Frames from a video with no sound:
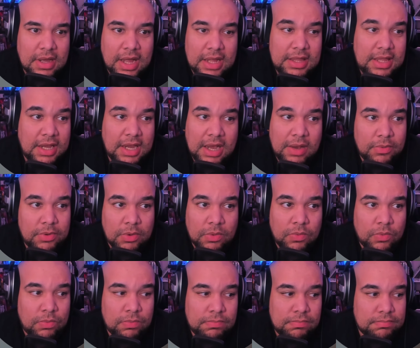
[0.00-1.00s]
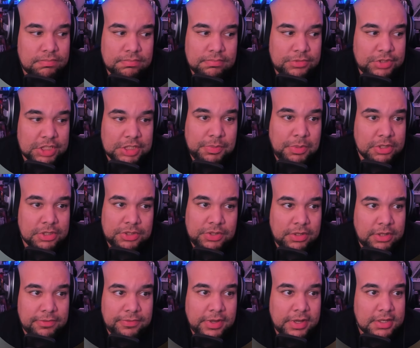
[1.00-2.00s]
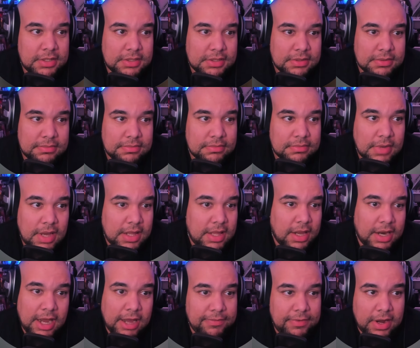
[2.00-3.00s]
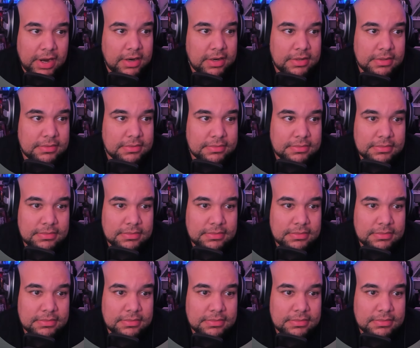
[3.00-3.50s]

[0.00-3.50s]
I think I would have just punched you in the face and then got fired.